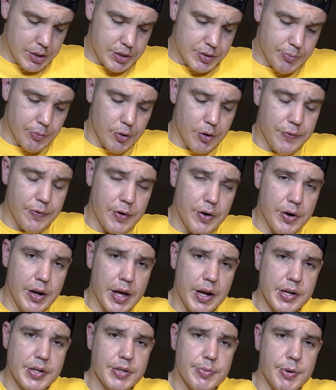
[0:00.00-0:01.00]
more food
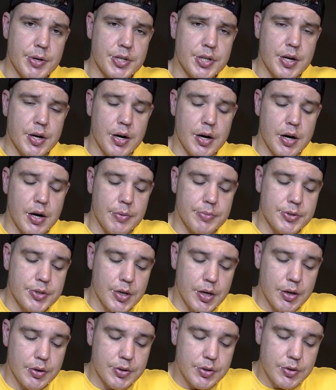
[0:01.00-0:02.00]
and it's a bunch of carbs,
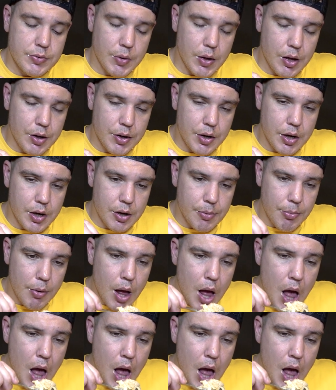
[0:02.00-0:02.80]
so it's swelling up.